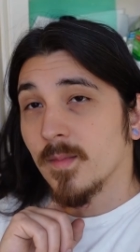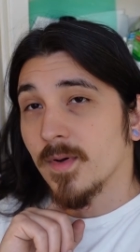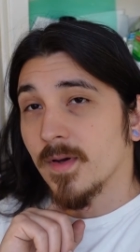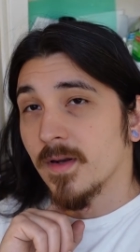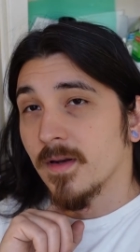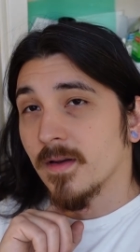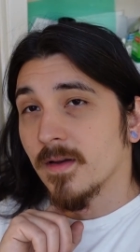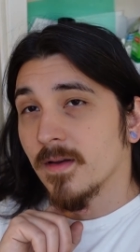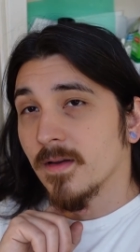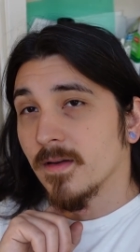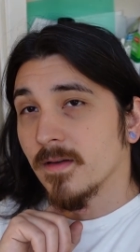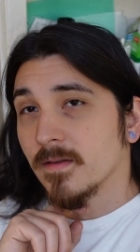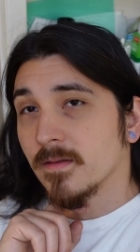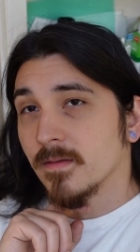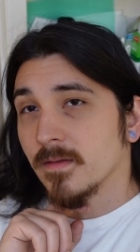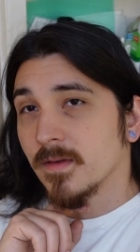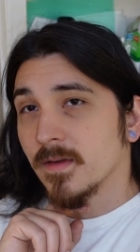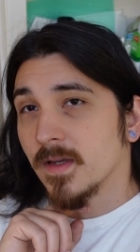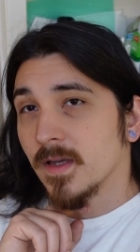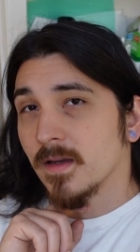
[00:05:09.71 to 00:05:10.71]
But uh,
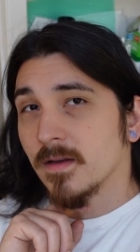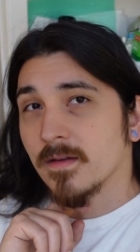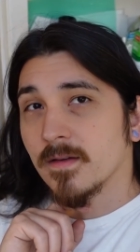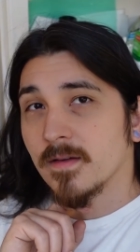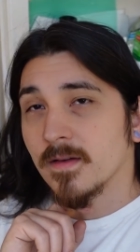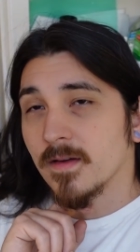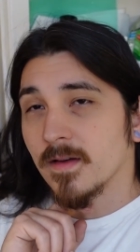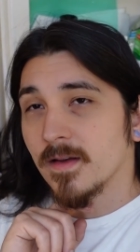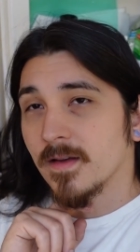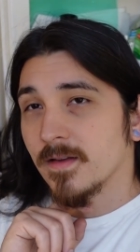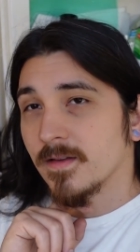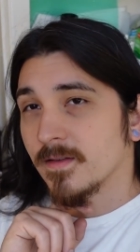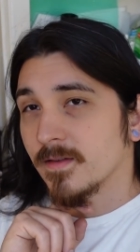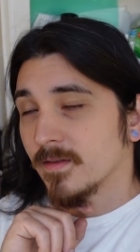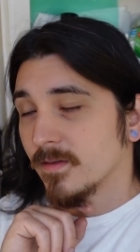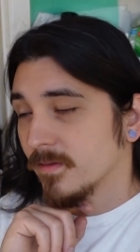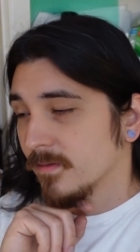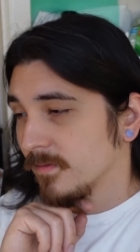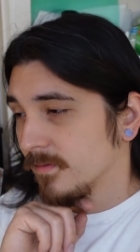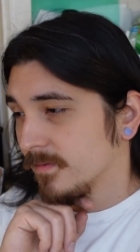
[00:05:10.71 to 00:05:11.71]
yeah,
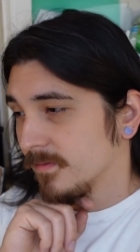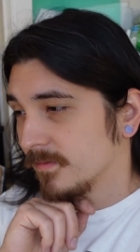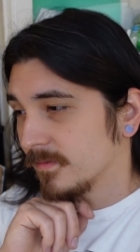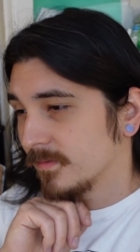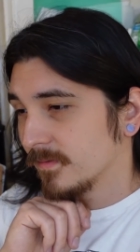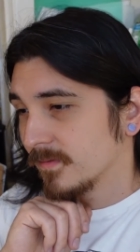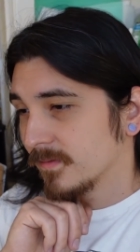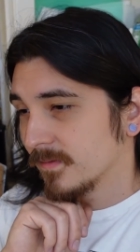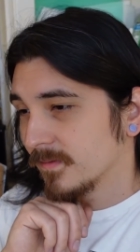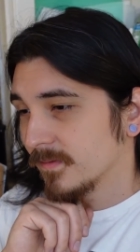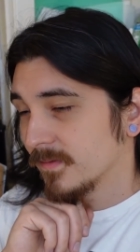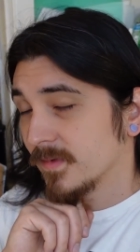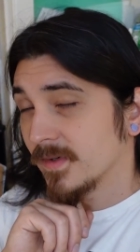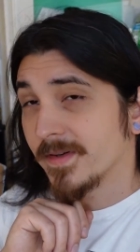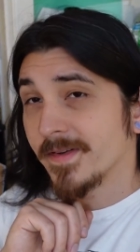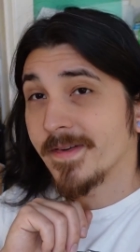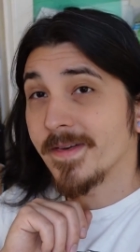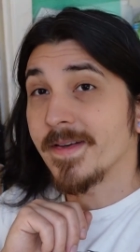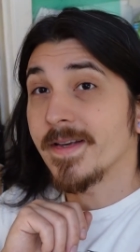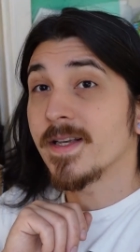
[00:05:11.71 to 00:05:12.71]
it's
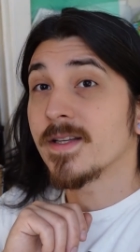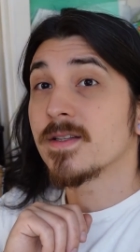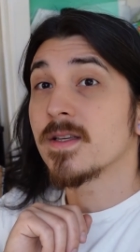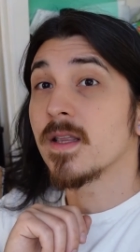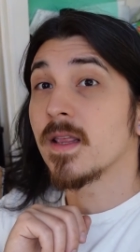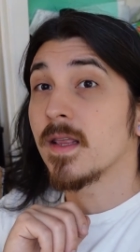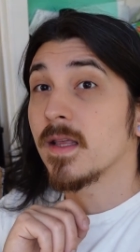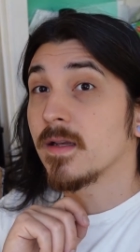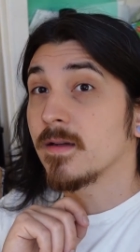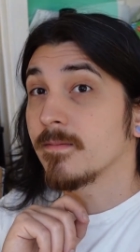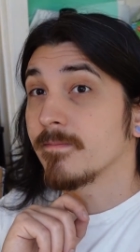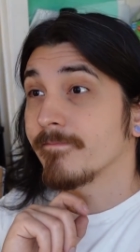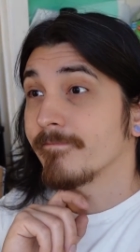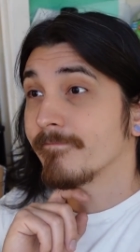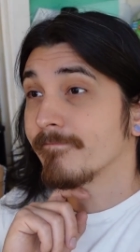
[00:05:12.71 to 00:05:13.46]
it's a thing.